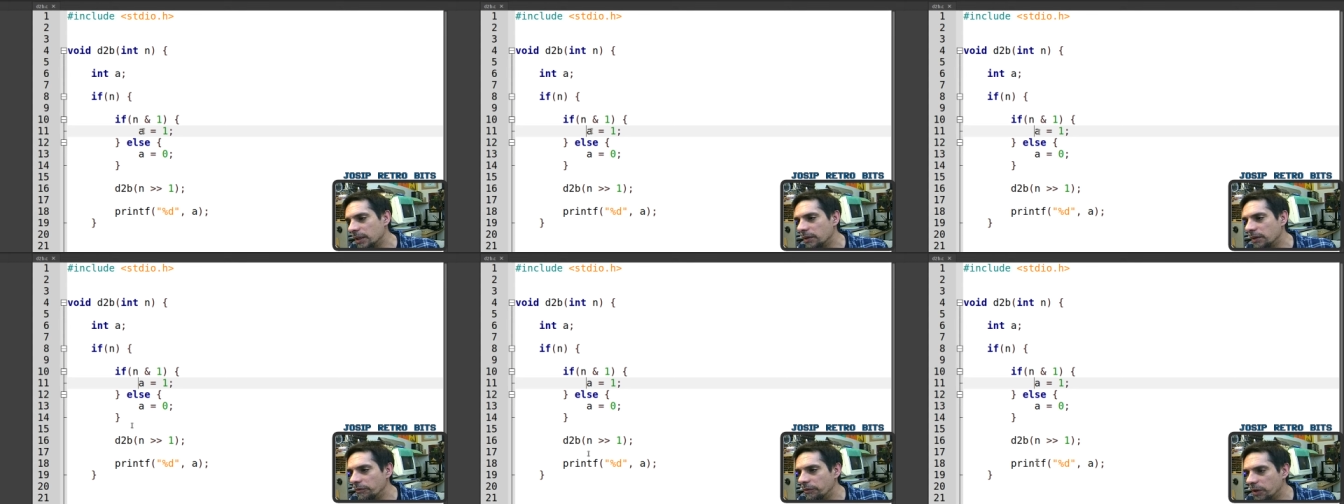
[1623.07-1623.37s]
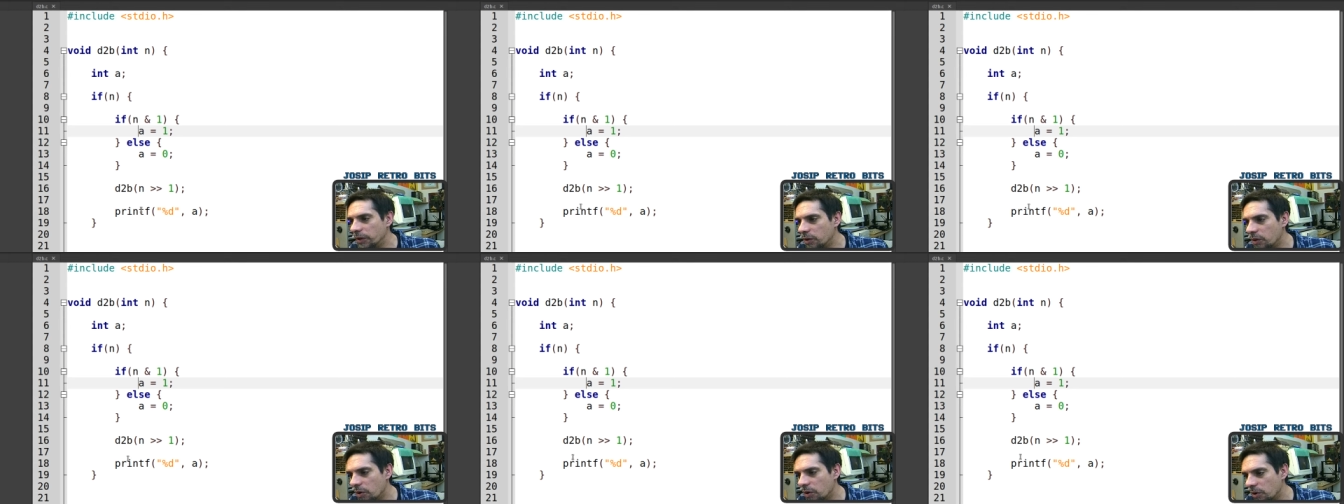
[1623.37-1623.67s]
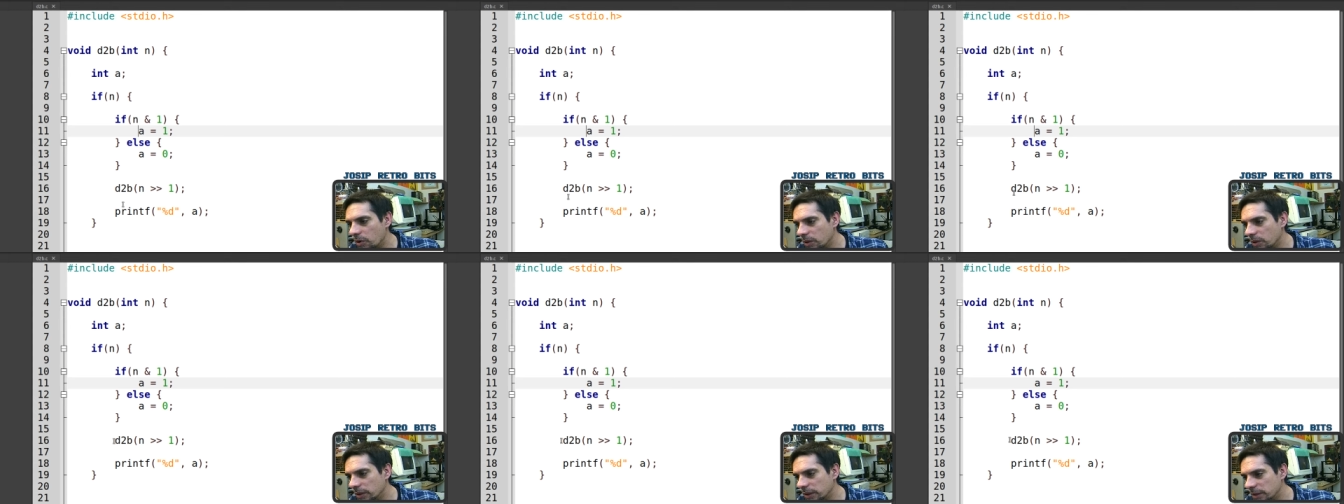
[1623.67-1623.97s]
we
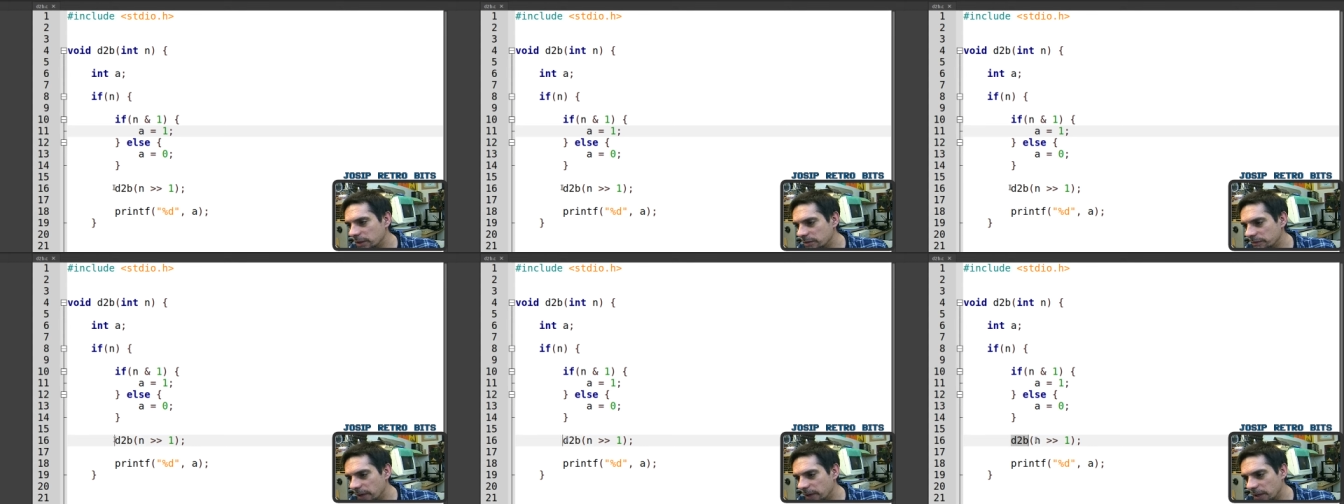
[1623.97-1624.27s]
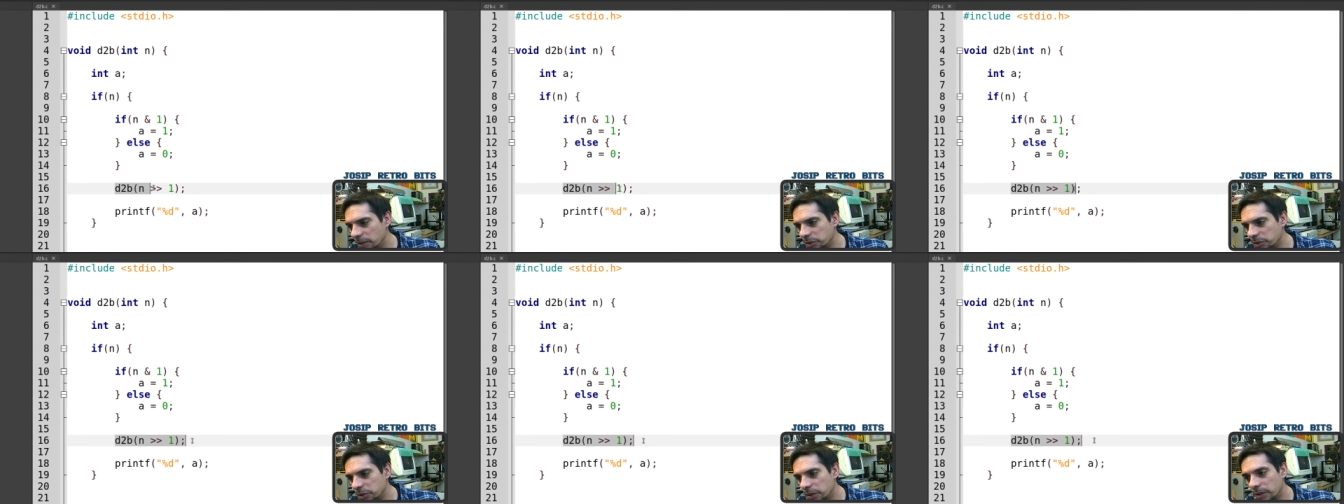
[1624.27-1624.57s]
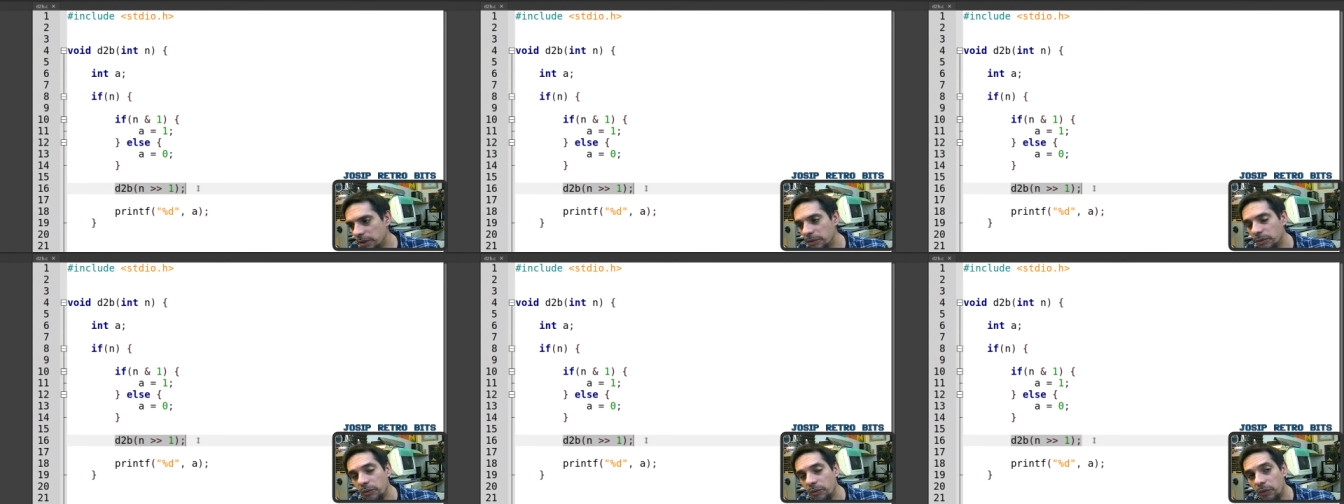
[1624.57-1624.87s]
call this
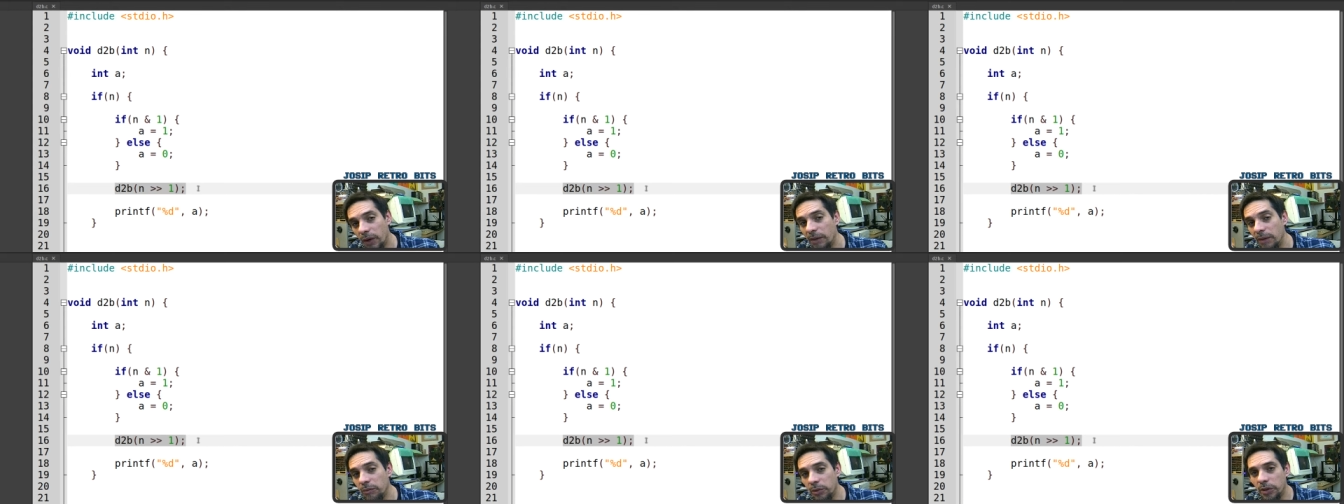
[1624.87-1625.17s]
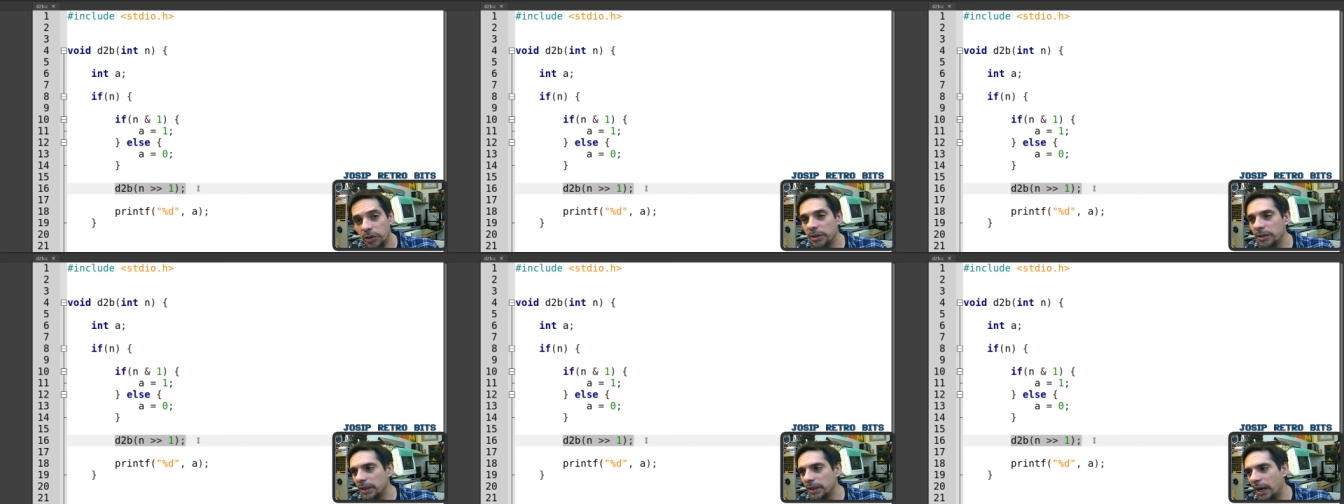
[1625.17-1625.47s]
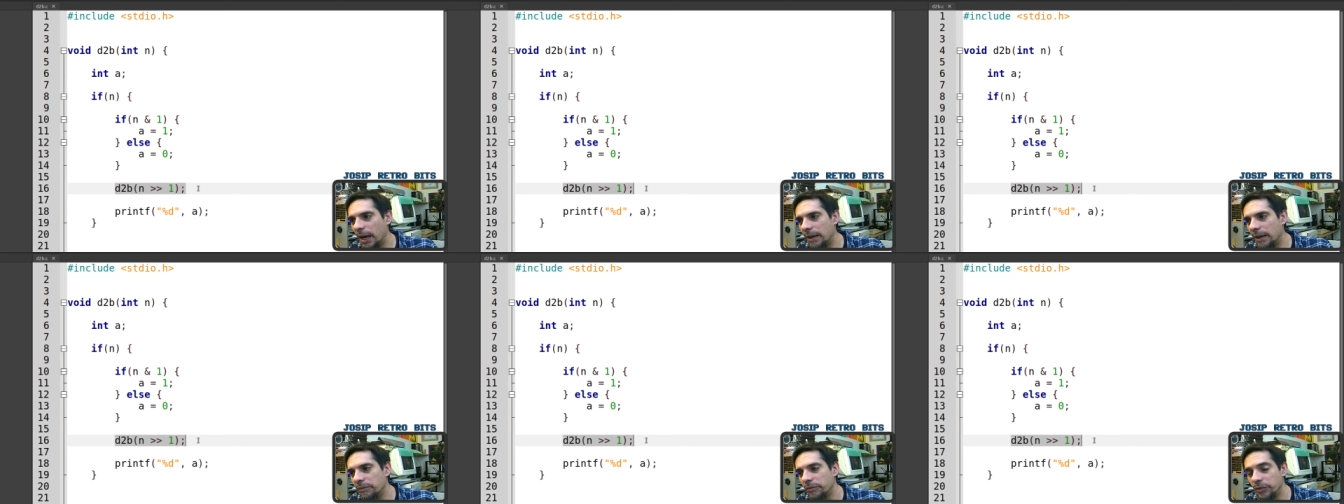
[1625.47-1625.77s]
function one more
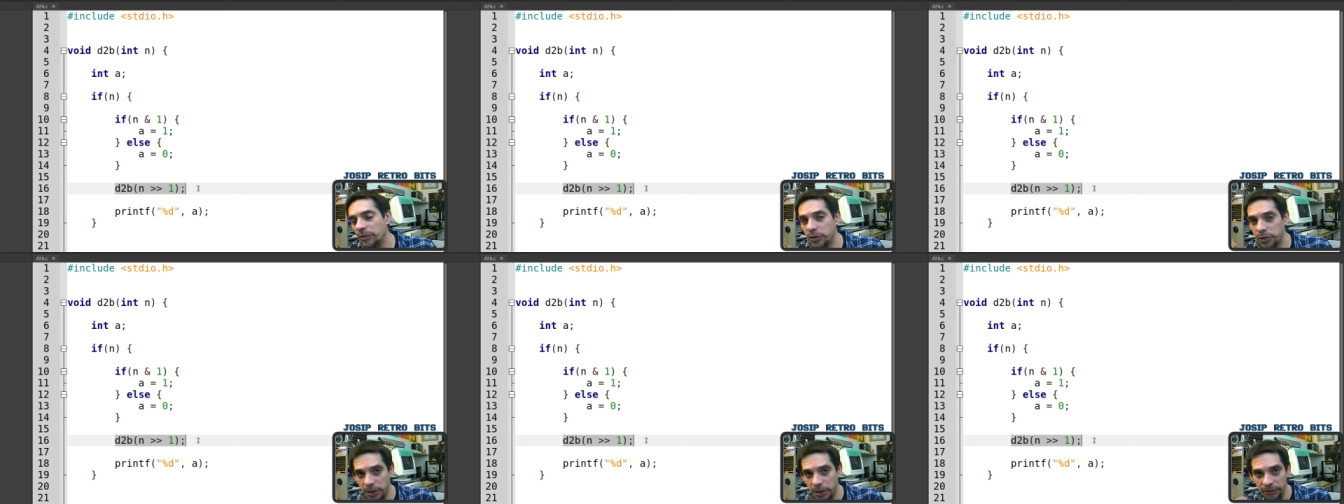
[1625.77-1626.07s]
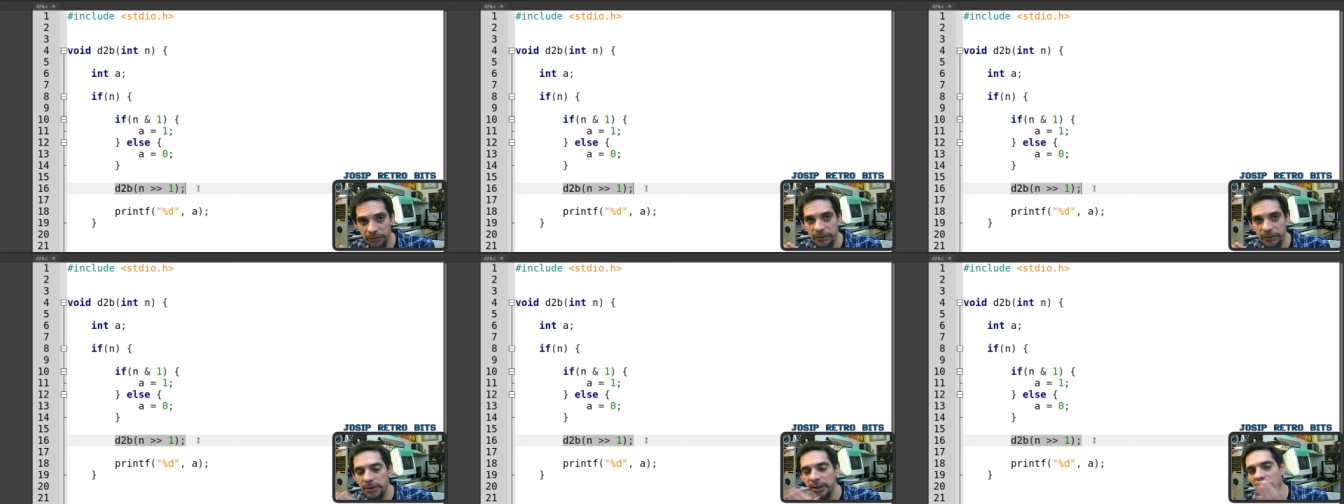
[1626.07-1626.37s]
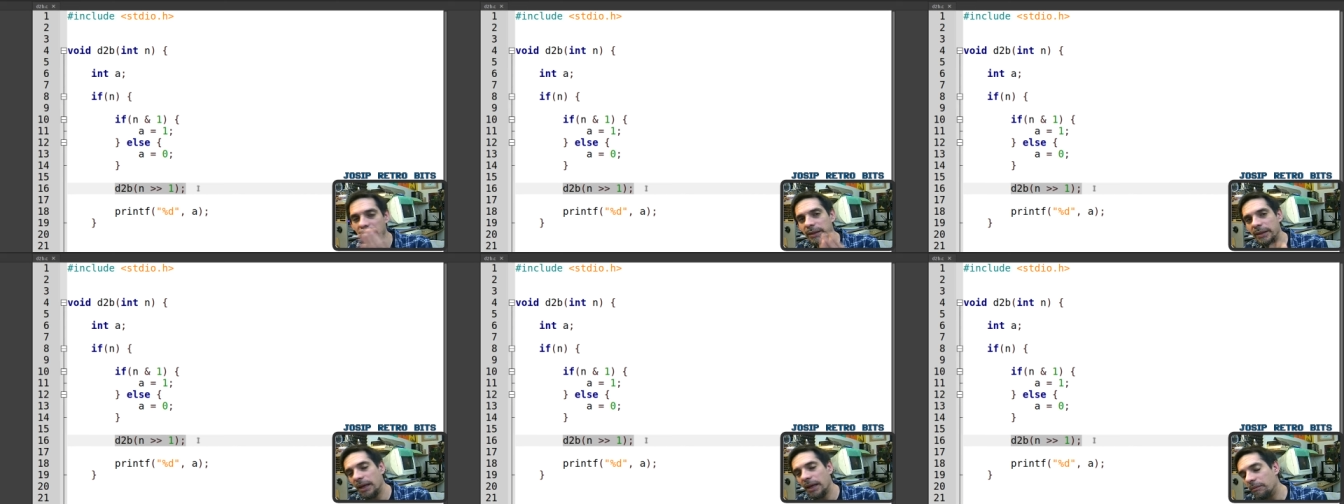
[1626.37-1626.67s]
time, we shift
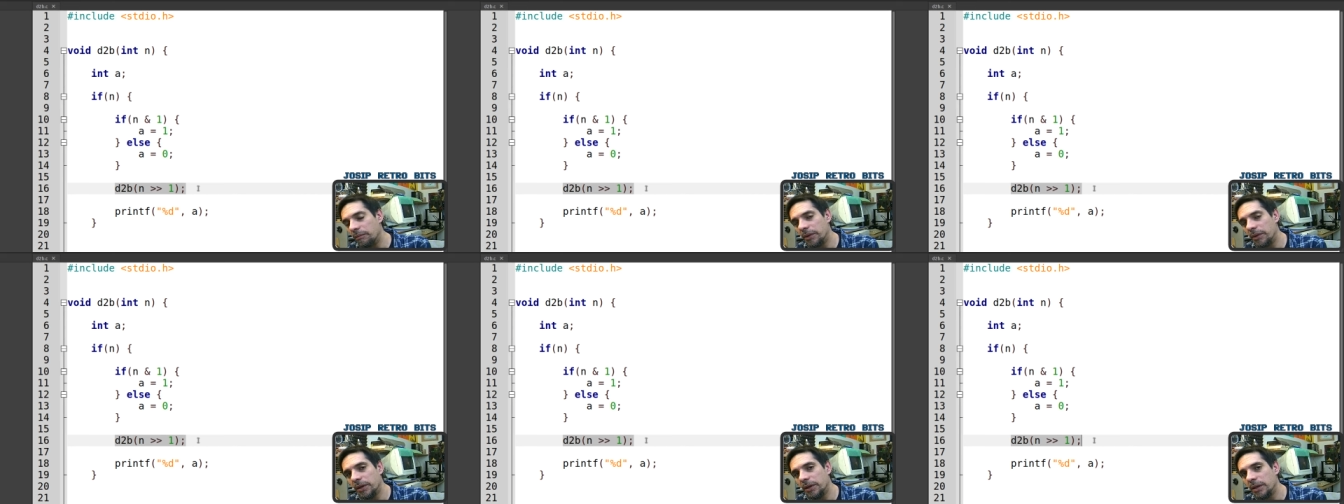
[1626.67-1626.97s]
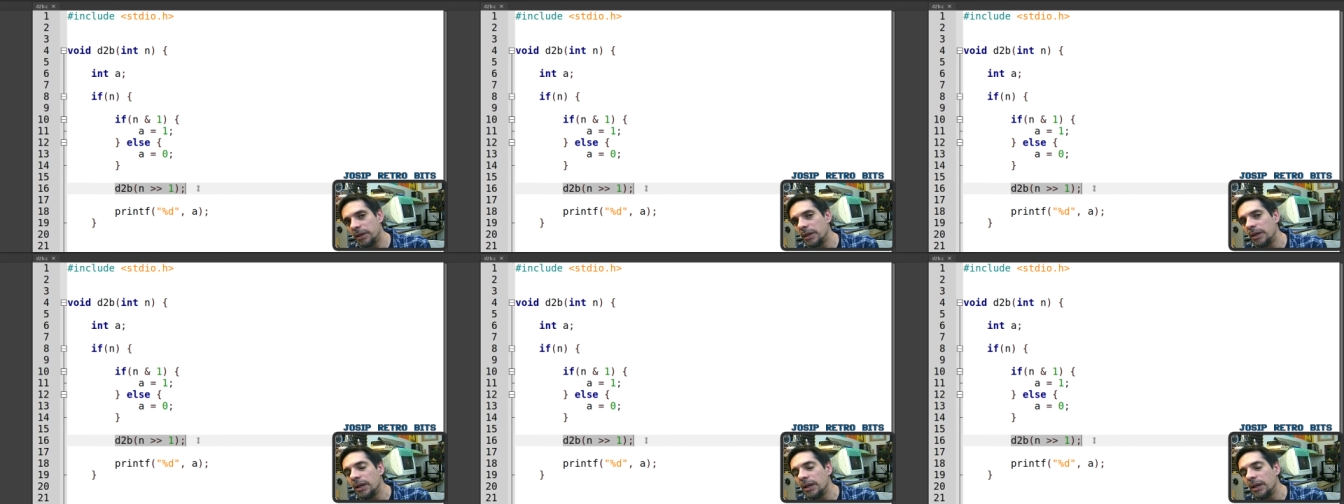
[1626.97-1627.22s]
that number